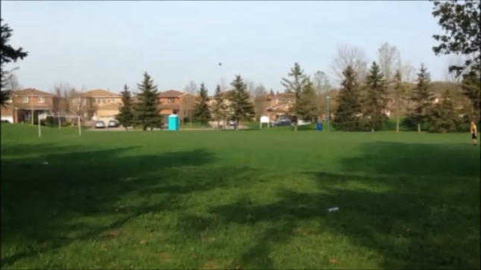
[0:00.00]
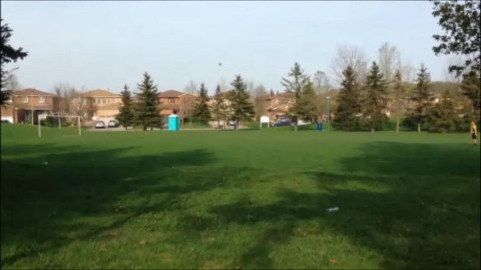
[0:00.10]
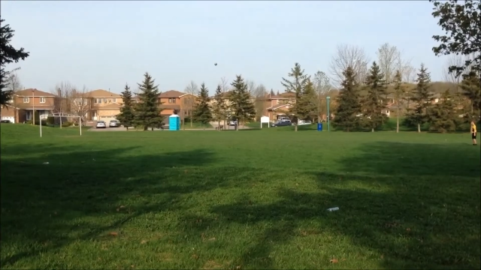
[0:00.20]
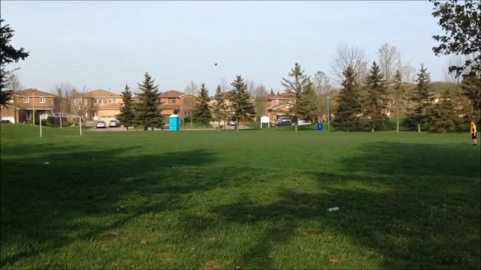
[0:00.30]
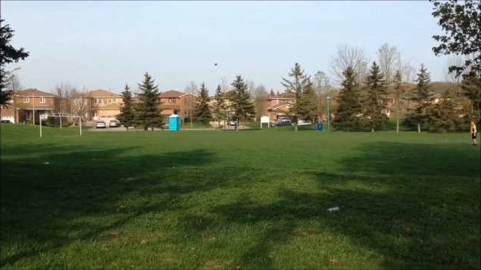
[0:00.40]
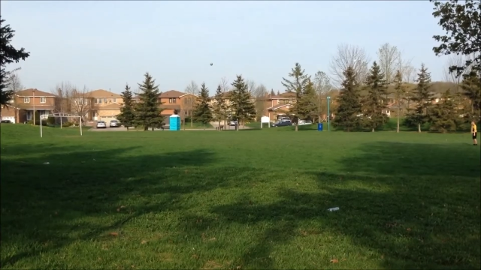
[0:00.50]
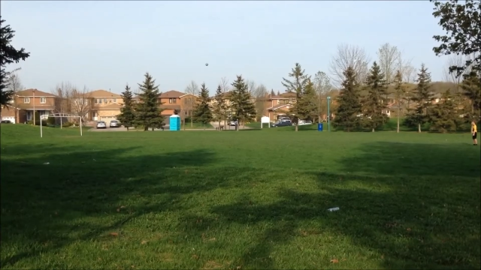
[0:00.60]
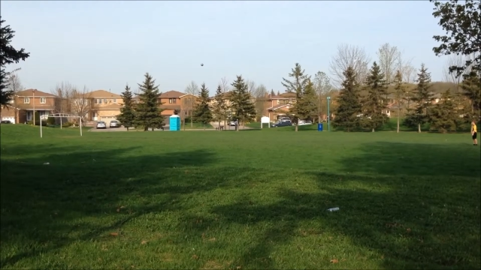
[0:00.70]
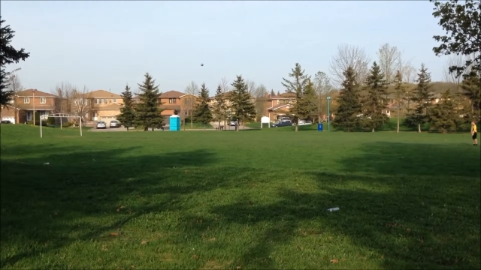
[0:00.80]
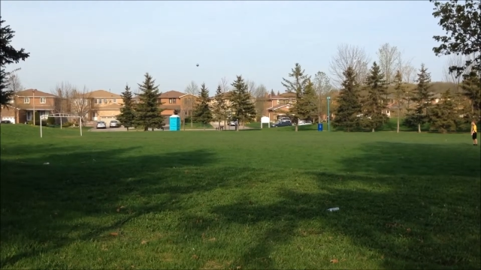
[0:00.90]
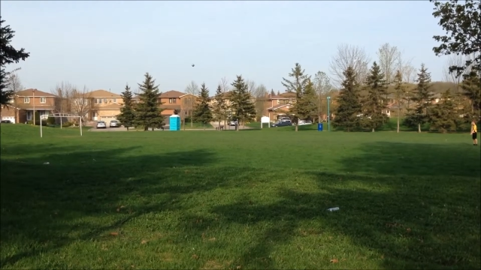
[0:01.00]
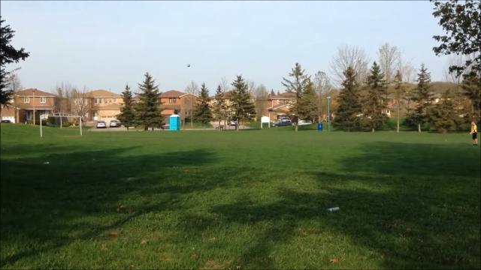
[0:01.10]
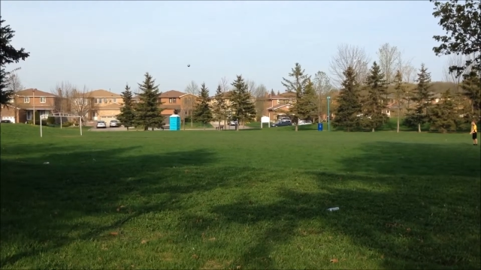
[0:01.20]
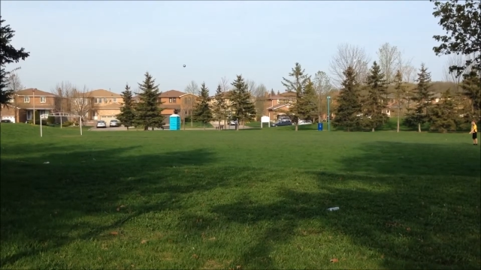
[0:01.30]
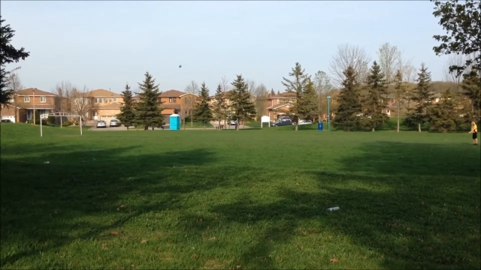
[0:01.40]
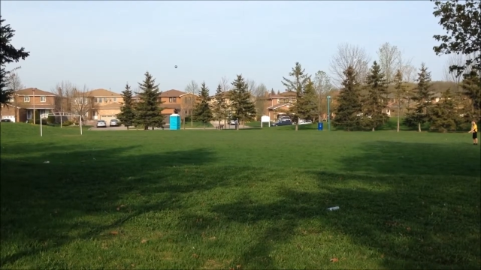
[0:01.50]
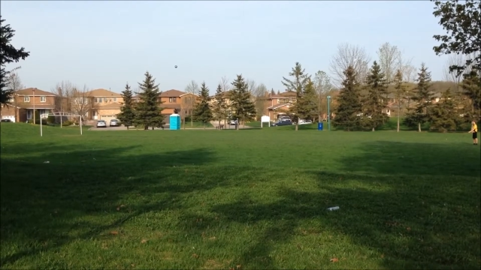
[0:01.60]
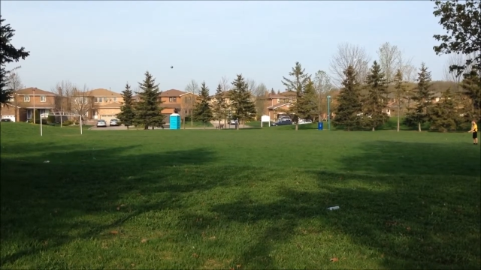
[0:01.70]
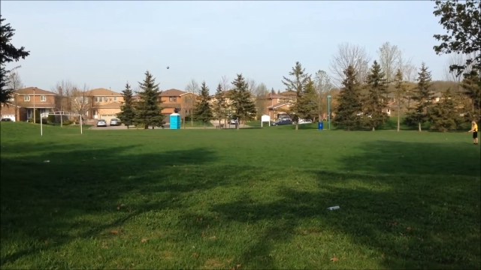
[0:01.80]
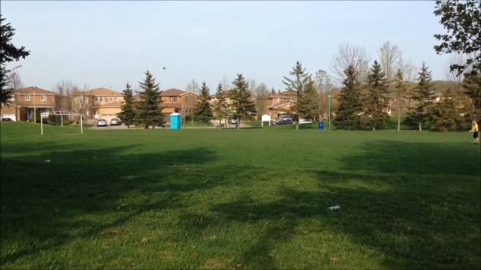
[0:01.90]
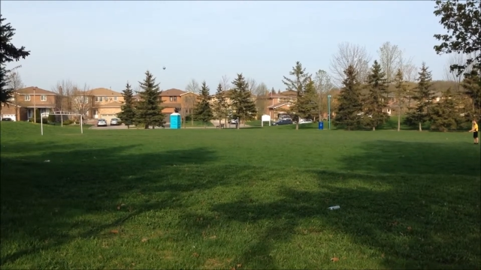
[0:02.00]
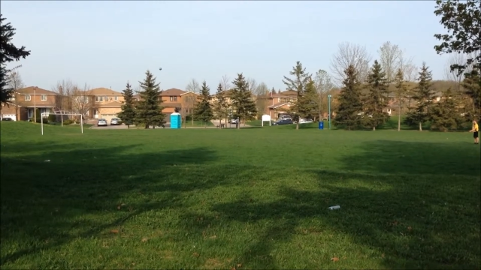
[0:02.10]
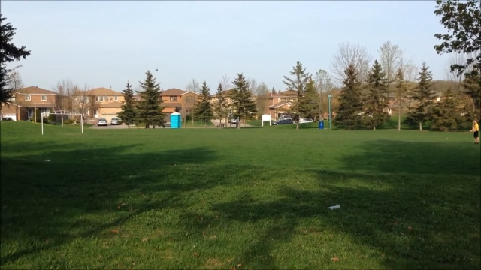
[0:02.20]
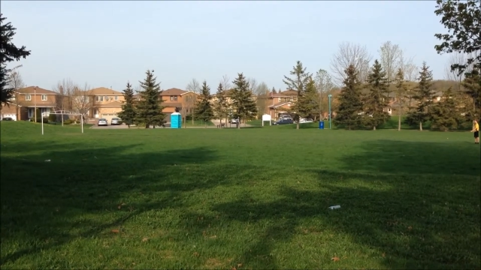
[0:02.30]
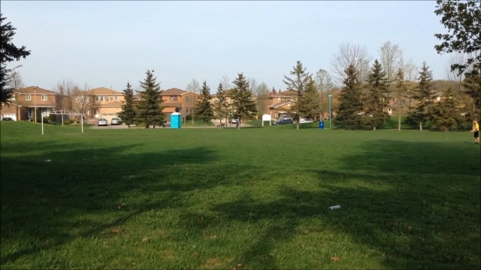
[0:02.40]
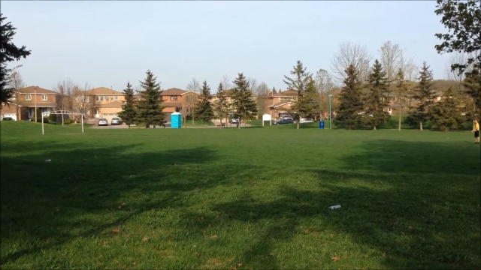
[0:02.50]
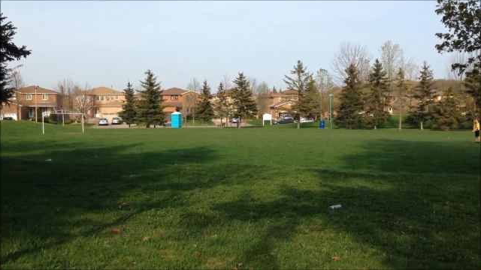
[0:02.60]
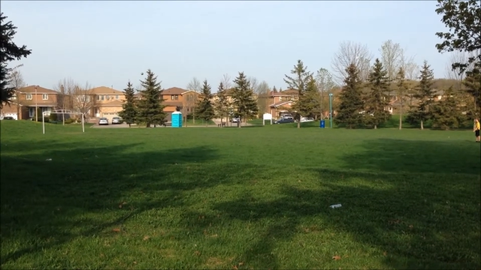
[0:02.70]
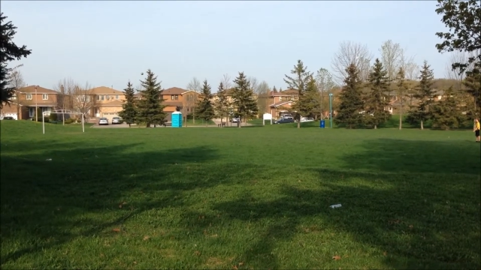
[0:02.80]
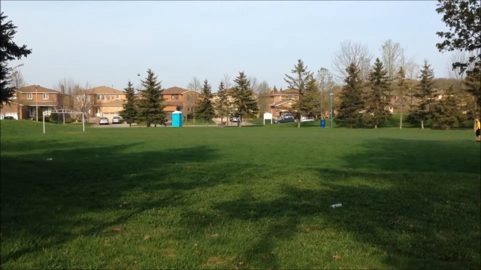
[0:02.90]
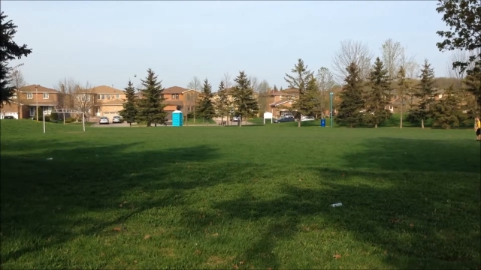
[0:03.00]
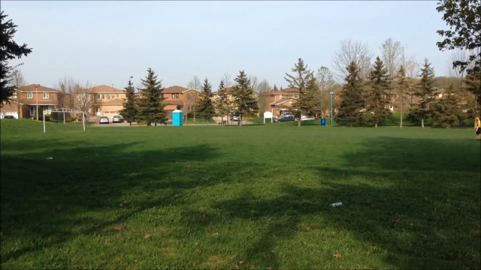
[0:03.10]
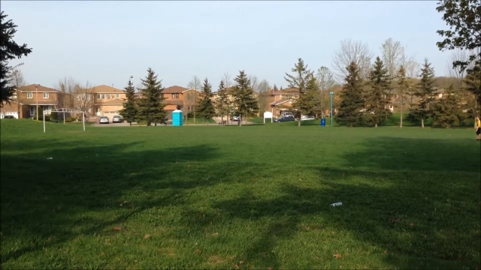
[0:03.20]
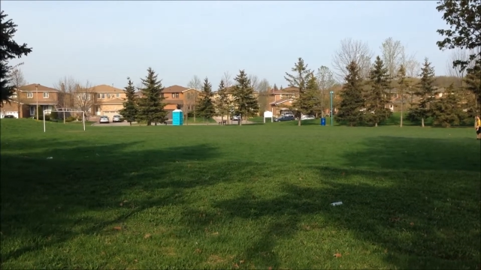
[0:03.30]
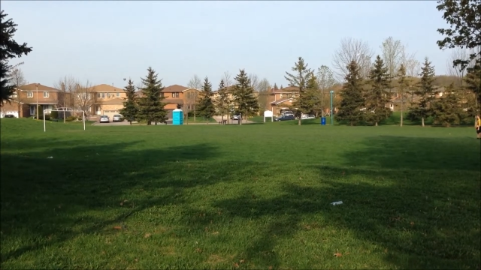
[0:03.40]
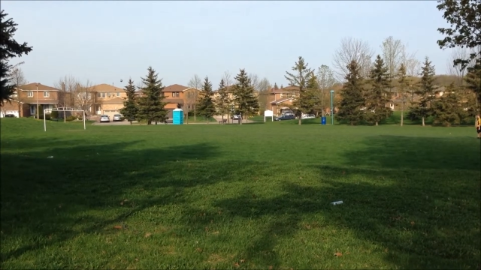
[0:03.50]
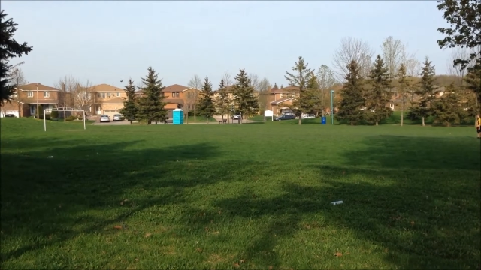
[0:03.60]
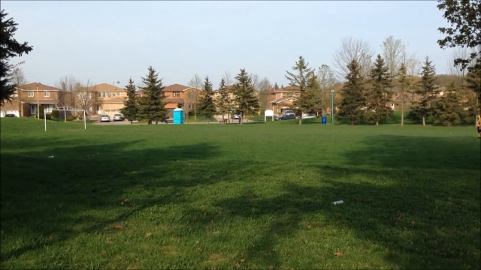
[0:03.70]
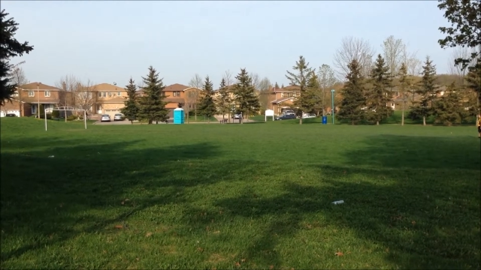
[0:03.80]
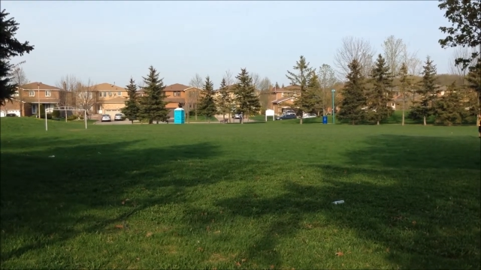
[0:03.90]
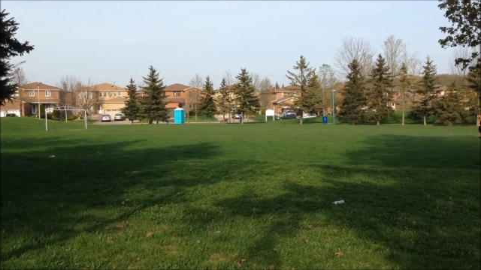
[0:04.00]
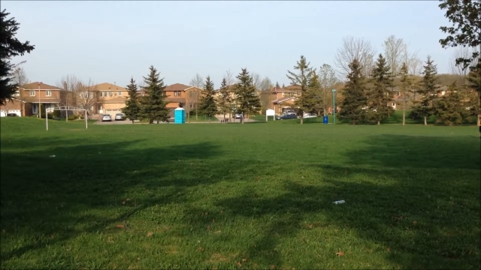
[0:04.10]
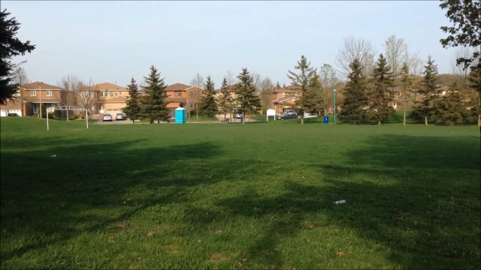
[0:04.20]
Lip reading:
(no speaker visible)